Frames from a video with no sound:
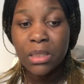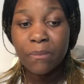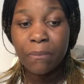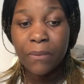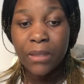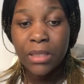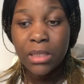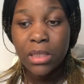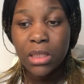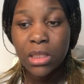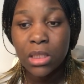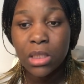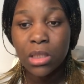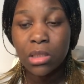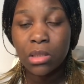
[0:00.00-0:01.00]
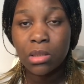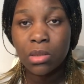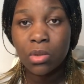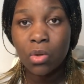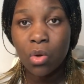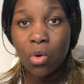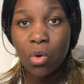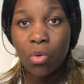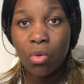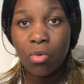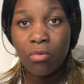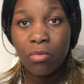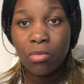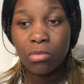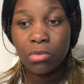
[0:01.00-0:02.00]
place, it's so,
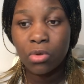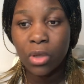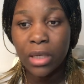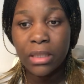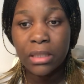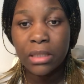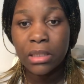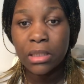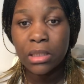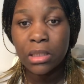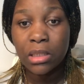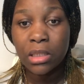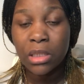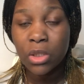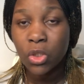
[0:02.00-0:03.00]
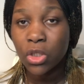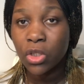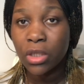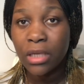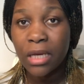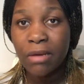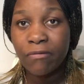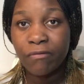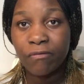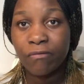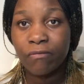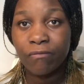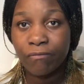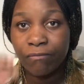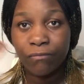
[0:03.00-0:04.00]
you can destroy your life
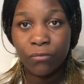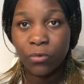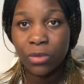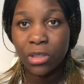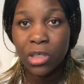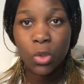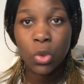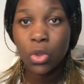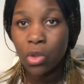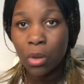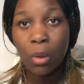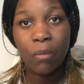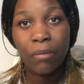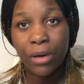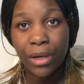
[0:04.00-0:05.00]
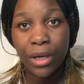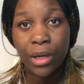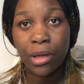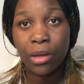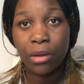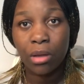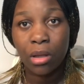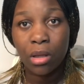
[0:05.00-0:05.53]
within a twinkle of an eye.